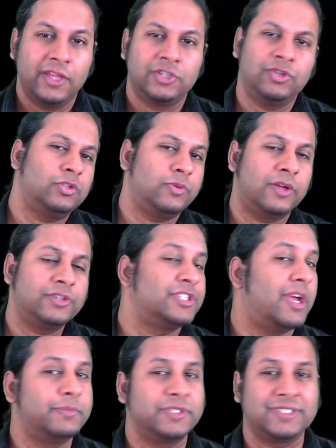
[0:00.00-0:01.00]
Talk to our
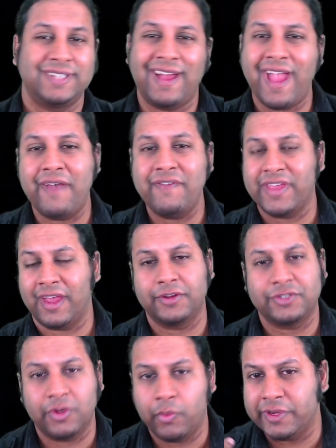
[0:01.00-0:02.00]
GM. Just say, I have a
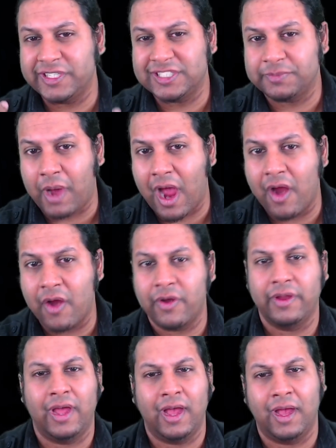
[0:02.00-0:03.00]
character. I want to inspire
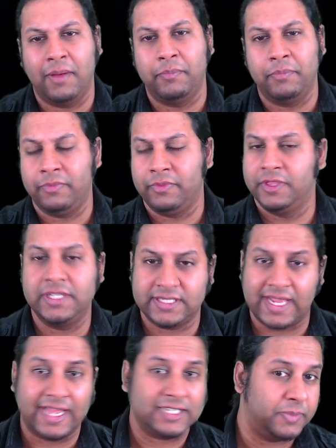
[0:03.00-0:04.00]
this
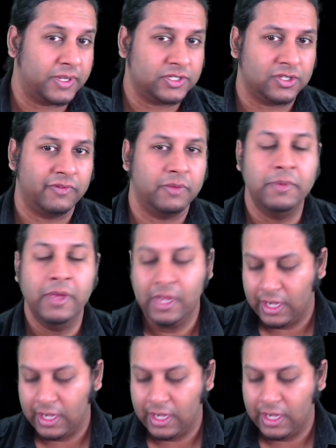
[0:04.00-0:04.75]
aspect of him.